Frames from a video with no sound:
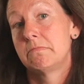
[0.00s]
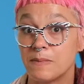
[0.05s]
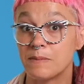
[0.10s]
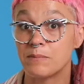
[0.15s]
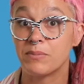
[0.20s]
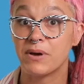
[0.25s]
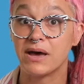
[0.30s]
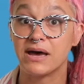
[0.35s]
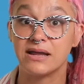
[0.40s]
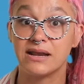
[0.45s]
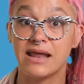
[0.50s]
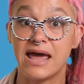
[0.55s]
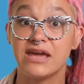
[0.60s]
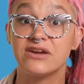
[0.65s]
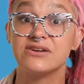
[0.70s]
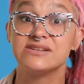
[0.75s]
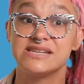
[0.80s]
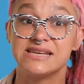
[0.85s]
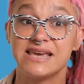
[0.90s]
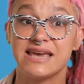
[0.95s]
But
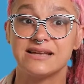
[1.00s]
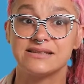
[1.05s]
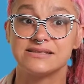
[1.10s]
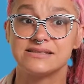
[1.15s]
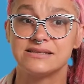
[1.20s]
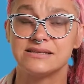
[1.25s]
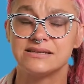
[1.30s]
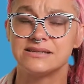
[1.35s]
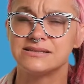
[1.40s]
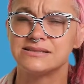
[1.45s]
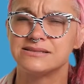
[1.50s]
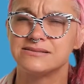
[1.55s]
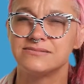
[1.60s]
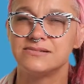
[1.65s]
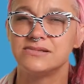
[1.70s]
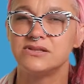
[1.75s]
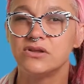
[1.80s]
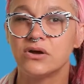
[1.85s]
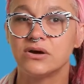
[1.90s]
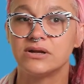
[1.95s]
AOD counselling is
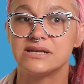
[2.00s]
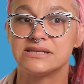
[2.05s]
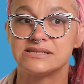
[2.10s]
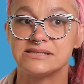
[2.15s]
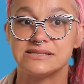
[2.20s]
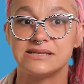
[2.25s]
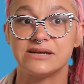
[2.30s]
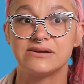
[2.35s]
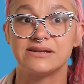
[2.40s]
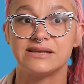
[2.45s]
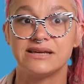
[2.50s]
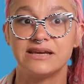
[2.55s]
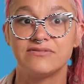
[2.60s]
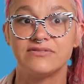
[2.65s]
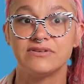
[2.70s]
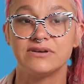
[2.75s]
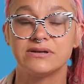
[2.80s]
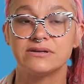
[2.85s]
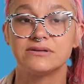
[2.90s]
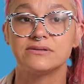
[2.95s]
not necessarily
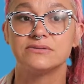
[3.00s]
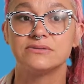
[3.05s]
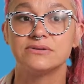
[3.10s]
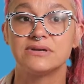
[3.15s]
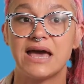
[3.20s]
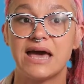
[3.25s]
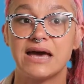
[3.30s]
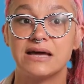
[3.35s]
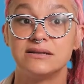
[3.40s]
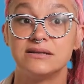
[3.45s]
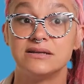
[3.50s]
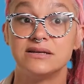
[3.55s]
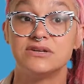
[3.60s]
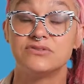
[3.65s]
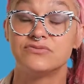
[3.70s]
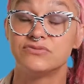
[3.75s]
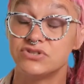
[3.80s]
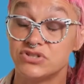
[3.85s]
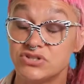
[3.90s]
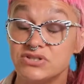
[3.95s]
even going to look at
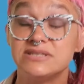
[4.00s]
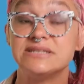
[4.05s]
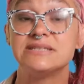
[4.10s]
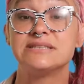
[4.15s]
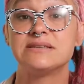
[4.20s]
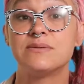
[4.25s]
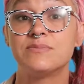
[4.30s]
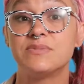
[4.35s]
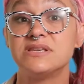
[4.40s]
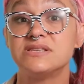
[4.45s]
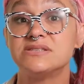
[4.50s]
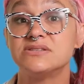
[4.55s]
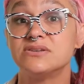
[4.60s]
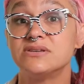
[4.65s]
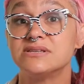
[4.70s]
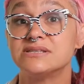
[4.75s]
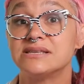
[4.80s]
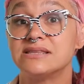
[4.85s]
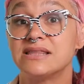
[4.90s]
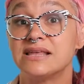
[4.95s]
reducing somebody's
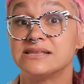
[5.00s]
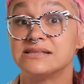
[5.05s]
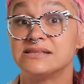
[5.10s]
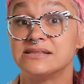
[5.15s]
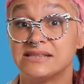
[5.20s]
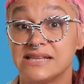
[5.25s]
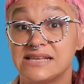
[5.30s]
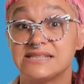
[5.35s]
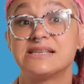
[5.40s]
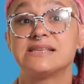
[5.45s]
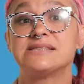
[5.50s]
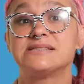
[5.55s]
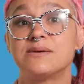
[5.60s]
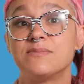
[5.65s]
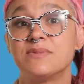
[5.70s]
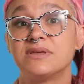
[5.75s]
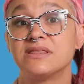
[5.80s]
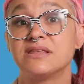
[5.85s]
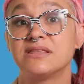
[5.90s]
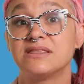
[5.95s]
use unless that's
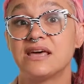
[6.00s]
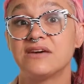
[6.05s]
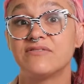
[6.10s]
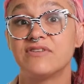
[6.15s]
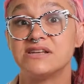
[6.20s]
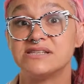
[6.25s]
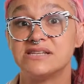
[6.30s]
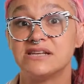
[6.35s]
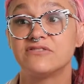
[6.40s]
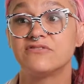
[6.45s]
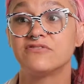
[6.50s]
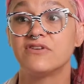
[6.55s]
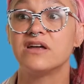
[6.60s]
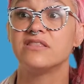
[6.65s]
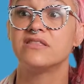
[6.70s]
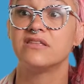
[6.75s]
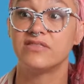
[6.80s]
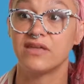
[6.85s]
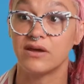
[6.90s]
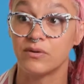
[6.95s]
something that they've
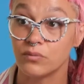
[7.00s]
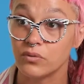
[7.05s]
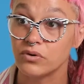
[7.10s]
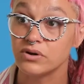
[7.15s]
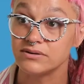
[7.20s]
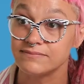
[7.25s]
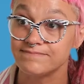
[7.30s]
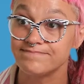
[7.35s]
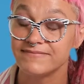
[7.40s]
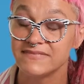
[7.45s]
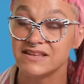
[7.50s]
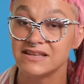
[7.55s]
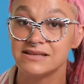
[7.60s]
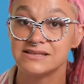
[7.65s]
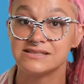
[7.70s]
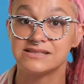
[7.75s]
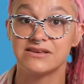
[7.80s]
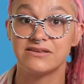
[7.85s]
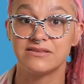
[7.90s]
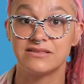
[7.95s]
identified that they want.
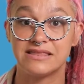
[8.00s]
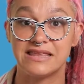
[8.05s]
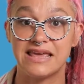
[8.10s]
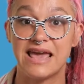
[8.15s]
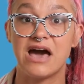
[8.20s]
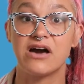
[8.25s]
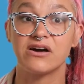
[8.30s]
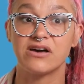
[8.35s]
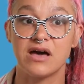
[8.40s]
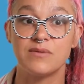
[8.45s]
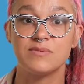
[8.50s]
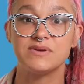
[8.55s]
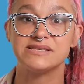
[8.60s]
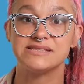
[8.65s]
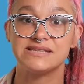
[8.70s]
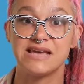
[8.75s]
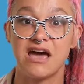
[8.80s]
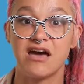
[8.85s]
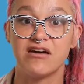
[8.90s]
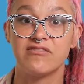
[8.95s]
So the outcome
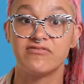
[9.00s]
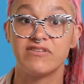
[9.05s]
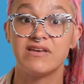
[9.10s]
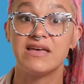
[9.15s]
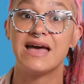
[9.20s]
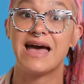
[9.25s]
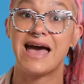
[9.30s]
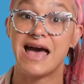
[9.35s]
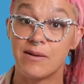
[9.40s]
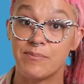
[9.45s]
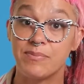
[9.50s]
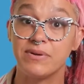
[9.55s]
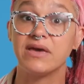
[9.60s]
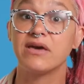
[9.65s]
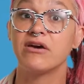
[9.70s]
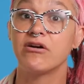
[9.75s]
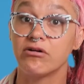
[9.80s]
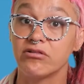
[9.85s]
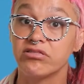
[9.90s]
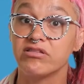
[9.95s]
is to have a
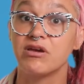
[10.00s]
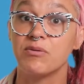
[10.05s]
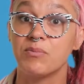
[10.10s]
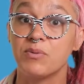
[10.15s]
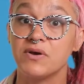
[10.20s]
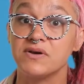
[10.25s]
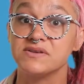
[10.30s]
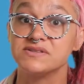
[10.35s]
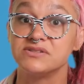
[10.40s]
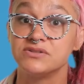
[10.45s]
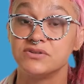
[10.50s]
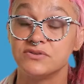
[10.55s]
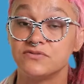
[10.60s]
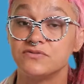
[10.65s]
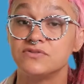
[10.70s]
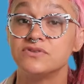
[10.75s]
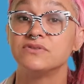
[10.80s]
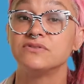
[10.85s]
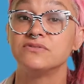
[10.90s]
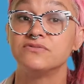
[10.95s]
happier, healthier person who
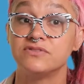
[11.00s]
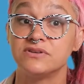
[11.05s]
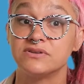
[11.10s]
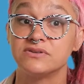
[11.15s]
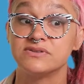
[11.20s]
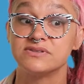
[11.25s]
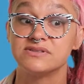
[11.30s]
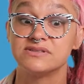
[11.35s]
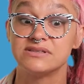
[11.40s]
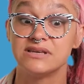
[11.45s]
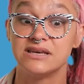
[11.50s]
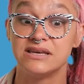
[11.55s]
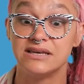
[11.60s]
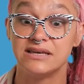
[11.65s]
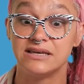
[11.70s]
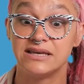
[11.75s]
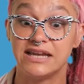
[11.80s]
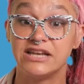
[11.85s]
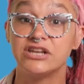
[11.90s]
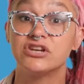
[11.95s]
feels
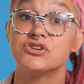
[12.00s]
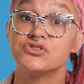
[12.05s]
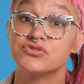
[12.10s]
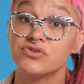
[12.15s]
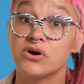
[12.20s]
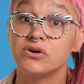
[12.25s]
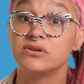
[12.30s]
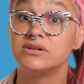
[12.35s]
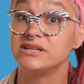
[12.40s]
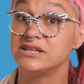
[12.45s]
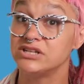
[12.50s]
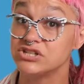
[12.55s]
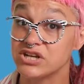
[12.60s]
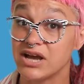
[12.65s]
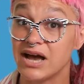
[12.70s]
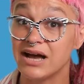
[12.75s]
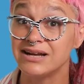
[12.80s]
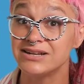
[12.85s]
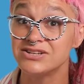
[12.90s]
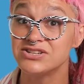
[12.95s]
in control and in
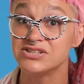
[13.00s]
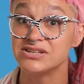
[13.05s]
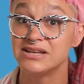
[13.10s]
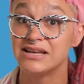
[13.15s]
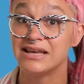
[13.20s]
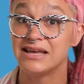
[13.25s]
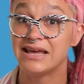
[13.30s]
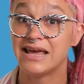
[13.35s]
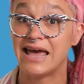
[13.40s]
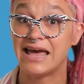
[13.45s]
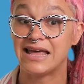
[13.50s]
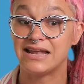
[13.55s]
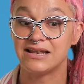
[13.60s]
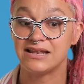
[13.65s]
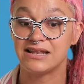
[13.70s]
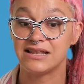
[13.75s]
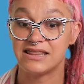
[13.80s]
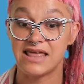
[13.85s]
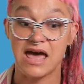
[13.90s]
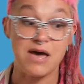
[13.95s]
charge,
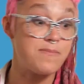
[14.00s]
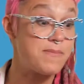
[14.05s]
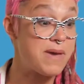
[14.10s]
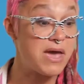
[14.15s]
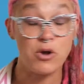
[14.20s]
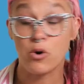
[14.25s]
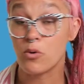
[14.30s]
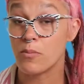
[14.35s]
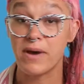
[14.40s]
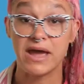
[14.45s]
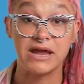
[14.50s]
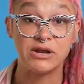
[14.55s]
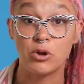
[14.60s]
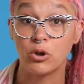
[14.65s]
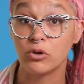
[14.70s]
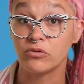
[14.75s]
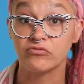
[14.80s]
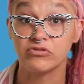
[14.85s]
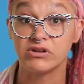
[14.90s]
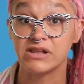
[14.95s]
and that may or may
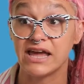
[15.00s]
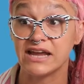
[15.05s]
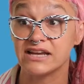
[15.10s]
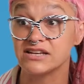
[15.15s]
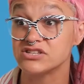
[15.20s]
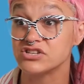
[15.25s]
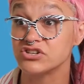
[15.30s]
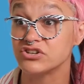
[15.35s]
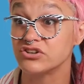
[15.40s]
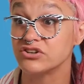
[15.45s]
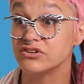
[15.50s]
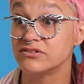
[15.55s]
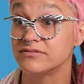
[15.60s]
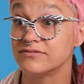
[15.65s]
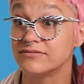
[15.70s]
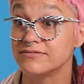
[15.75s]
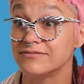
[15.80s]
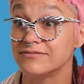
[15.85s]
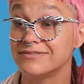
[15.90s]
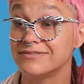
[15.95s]
not relate to
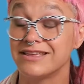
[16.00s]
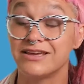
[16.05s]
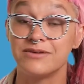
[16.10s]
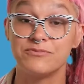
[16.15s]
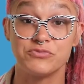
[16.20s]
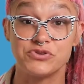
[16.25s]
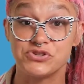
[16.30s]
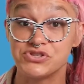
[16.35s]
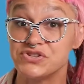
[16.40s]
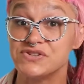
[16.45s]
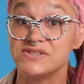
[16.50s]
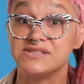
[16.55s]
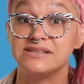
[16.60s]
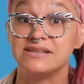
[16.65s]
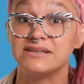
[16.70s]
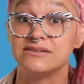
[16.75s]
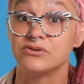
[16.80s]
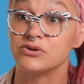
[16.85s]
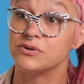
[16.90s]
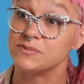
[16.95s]
them
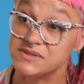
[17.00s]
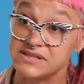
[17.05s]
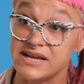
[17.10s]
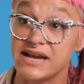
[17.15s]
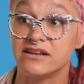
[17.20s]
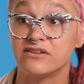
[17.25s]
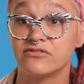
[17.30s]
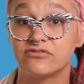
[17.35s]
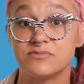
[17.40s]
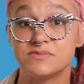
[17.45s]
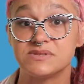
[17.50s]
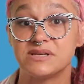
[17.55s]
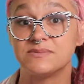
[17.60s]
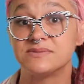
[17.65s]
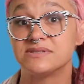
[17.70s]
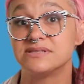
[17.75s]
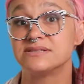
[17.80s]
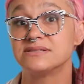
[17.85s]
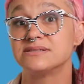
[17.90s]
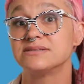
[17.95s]
reducing or abstaining from
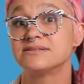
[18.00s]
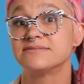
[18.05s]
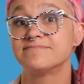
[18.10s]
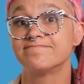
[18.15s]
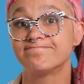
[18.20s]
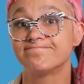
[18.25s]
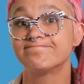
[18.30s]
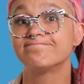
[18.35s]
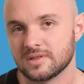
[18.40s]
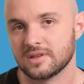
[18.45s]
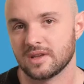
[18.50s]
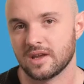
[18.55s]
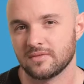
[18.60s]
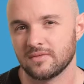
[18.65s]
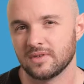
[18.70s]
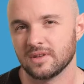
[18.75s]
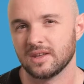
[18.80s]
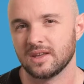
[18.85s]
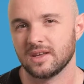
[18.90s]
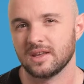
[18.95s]
substances.
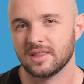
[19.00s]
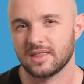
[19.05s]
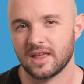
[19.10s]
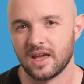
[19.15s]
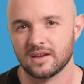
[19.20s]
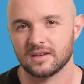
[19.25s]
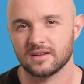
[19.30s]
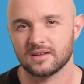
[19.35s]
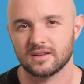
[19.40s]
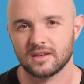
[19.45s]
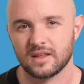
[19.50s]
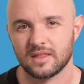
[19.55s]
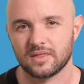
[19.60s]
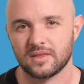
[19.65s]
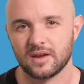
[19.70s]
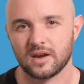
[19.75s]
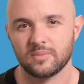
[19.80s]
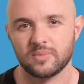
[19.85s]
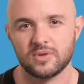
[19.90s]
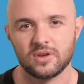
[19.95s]
And really that
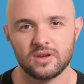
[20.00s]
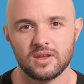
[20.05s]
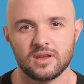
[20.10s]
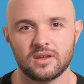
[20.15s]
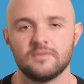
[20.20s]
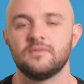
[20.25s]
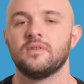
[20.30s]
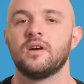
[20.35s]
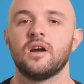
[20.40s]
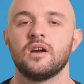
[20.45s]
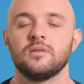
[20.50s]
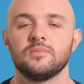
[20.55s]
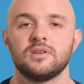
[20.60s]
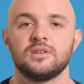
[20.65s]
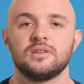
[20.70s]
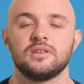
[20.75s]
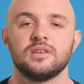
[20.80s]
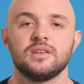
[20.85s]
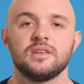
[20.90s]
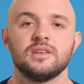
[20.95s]
therapeutic
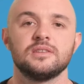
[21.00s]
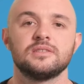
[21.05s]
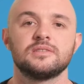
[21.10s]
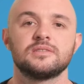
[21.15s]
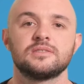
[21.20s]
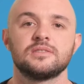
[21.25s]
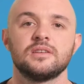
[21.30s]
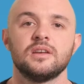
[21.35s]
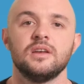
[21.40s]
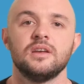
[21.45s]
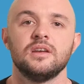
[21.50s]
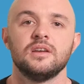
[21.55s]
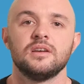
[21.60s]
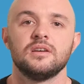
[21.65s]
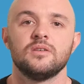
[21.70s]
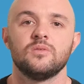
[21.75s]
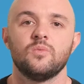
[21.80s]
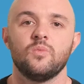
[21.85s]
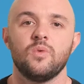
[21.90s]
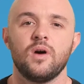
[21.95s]
environment is
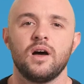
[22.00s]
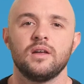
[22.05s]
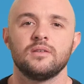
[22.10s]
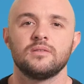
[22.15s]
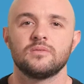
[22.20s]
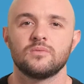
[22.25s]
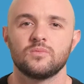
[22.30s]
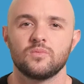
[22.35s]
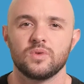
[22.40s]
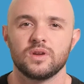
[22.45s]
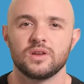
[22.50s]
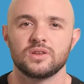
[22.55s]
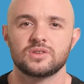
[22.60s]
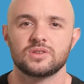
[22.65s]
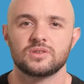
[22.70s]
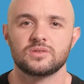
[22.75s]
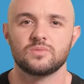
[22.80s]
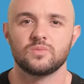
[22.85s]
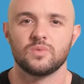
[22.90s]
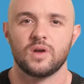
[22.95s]
one
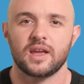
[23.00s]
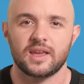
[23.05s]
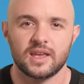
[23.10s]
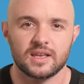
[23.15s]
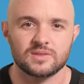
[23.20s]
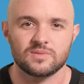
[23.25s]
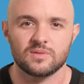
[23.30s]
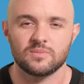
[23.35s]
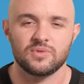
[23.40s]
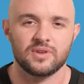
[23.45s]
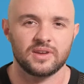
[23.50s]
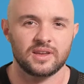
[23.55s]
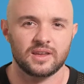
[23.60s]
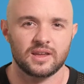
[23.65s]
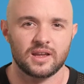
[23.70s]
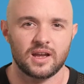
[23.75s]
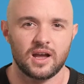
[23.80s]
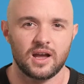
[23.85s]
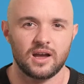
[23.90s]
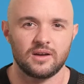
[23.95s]
which I guess will
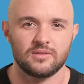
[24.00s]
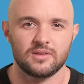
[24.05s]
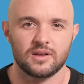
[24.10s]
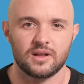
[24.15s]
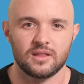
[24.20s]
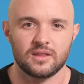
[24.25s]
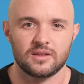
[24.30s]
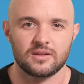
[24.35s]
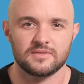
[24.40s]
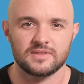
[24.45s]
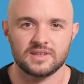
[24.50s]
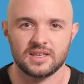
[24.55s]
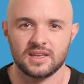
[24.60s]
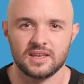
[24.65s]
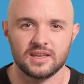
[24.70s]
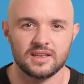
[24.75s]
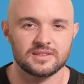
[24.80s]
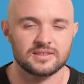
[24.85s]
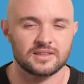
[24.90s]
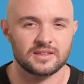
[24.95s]
bring out a lot of
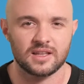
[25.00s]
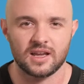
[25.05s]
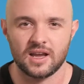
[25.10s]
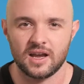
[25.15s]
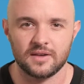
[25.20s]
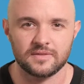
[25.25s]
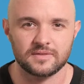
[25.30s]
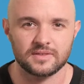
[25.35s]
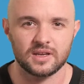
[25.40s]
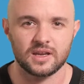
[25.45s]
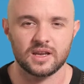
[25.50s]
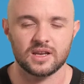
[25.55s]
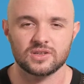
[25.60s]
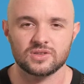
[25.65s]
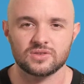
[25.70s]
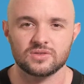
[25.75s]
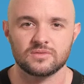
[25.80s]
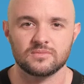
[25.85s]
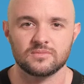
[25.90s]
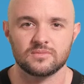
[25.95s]
tears and laughter. It
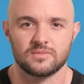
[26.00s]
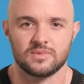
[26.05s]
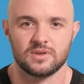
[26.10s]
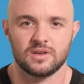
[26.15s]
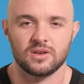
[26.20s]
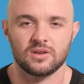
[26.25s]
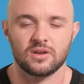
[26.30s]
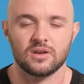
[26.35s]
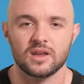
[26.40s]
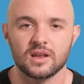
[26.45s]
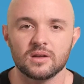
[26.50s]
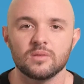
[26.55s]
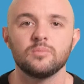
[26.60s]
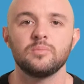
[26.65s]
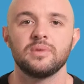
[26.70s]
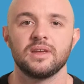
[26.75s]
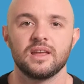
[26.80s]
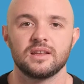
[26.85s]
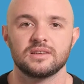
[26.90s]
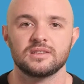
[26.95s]
shouldn't, it'll
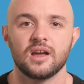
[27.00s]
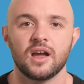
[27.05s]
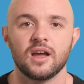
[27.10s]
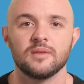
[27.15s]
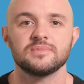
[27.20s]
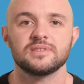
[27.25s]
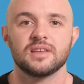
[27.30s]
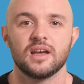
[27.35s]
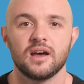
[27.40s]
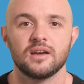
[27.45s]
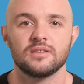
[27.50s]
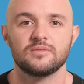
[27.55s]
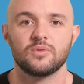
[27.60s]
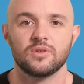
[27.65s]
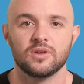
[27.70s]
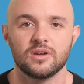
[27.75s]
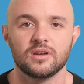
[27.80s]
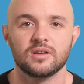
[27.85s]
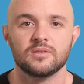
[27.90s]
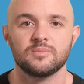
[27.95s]
be at times hard
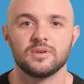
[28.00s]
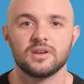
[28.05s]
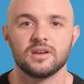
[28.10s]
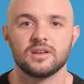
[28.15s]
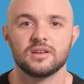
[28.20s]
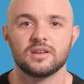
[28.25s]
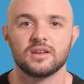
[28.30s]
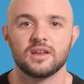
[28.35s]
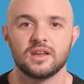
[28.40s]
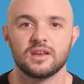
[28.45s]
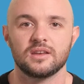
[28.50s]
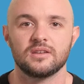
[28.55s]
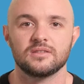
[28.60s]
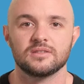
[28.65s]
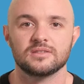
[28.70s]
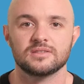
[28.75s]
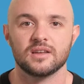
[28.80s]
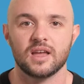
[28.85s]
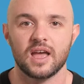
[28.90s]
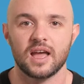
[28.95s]
work, but it
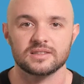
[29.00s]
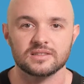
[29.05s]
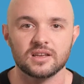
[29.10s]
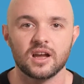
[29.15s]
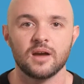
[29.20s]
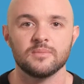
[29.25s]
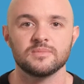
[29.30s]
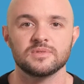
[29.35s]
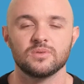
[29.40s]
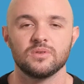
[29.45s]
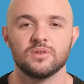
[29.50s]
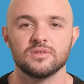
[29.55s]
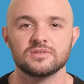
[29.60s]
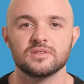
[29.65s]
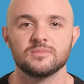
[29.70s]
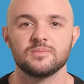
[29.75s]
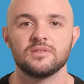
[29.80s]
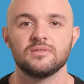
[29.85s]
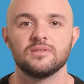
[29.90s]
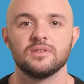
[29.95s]
at times will
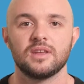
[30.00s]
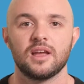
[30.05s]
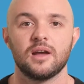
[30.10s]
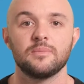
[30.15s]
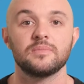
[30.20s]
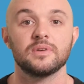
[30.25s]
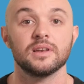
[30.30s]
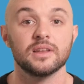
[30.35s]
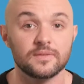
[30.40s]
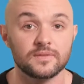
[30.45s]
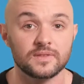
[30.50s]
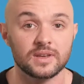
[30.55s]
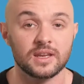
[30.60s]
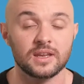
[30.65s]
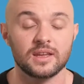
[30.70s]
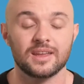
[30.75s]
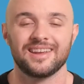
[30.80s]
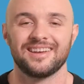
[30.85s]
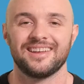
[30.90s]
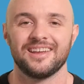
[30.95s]
also be really
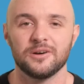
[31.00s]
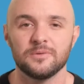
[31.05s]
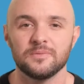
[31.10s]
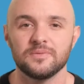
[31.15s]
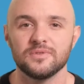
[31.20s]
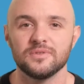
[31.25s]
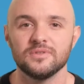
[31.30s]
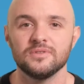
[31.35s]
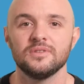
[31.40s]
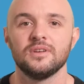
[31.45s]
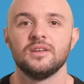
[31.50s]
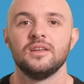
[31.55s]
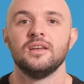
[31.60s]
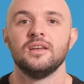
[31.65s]
uplifting and helpful.